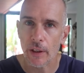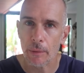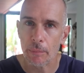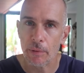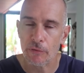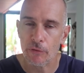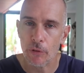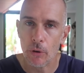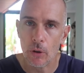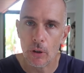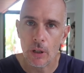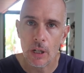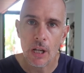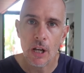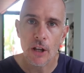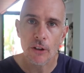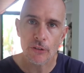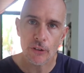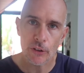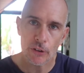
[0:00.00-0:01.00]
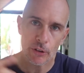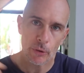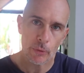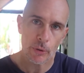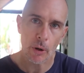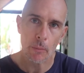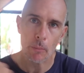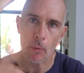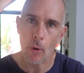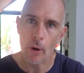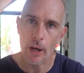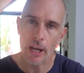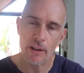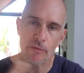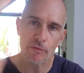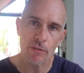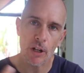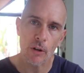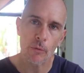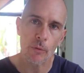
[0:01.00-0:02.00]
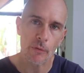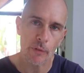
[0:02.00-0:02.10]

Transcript: that before, just so we've got more airflow.